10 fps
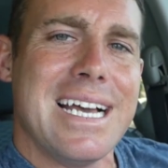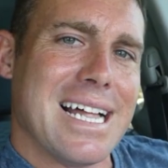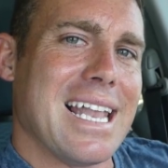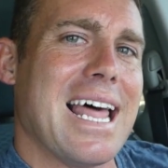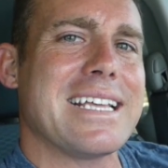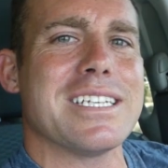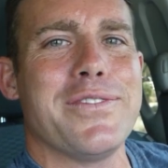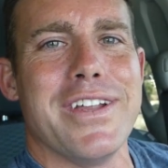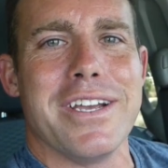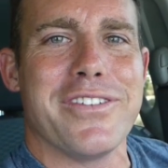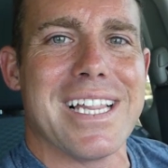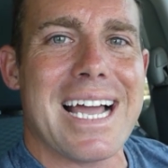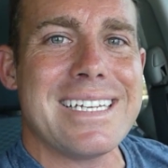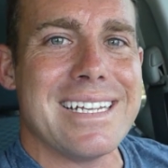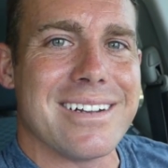Like this video if you
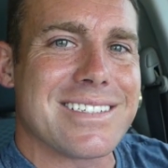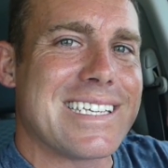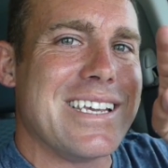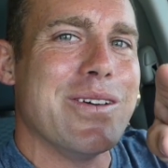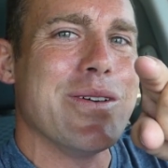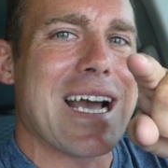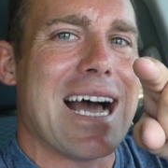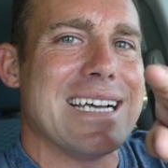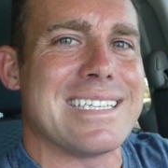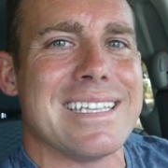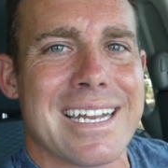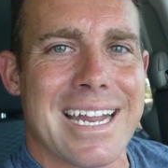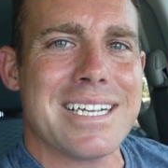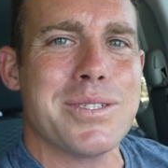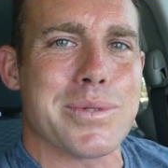liked it, and I'll see you guys in the next